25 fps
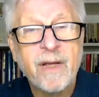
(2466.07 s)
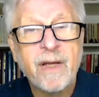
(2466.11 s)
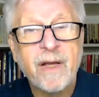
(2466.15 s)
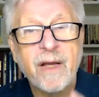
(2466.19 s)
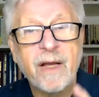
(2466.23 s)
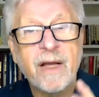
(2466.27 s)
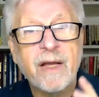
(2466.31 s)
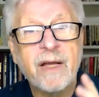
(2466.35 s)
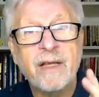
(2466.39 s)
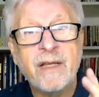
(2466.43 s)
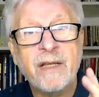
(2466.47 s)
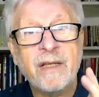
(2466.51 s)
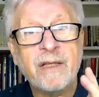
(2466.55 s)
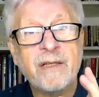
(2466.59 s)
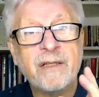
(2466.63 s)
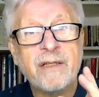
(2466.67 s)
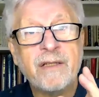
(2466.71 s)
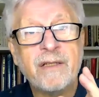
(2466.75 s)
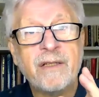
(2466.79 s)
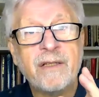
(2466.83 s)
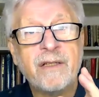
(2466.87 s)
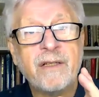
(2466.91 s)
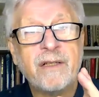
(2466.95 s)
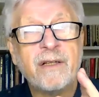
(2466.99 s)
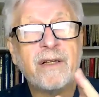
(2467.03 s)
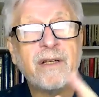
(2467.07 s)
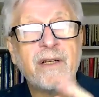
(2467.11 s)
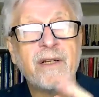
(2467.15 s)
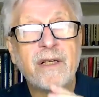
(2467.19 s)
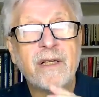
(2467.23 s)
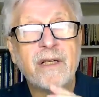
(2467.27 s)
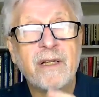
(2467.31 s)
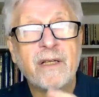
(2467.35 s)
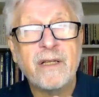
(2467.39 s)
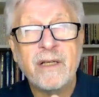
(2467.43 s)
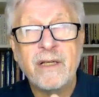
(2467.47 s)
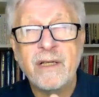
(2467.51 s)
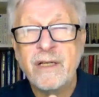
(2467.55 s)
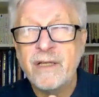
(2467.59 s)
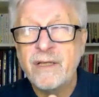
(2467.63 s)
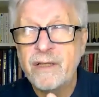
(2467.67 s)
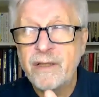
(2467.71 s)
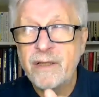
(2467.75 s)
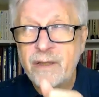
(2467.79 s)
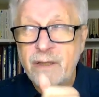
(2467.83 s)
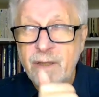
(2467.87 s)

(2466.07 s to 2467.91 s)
and and